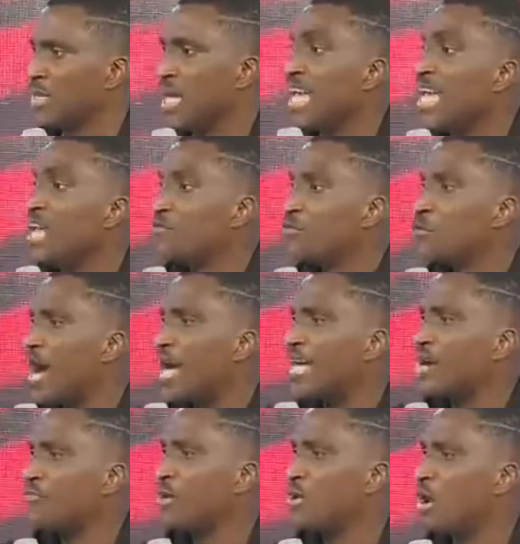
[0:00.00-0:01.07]
If you are
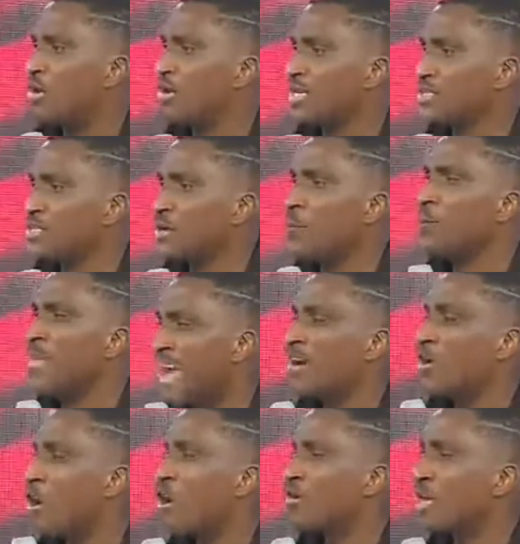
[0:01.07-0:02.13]
given orange, make
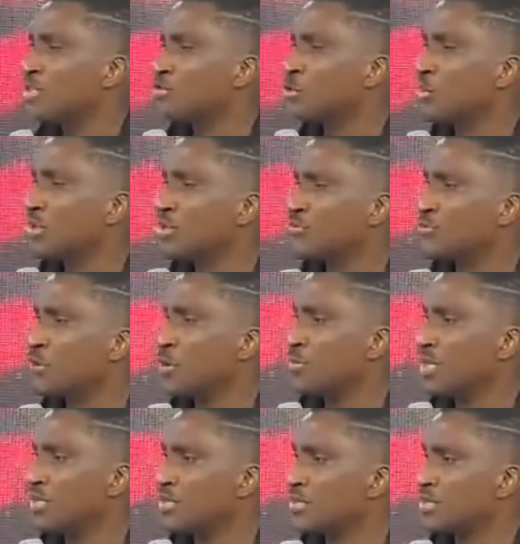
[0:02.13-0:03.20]
orange juice from
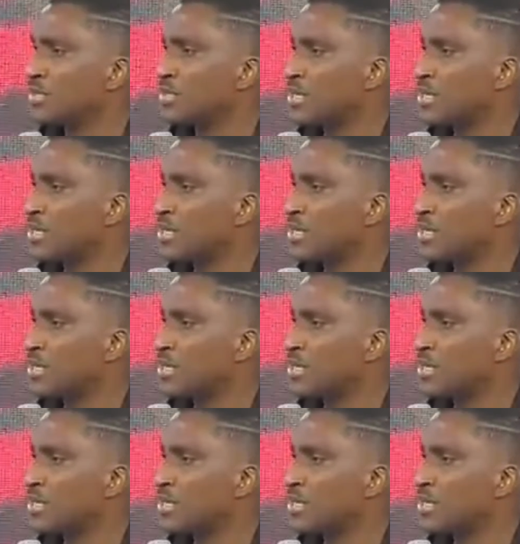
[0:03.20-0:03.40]
it.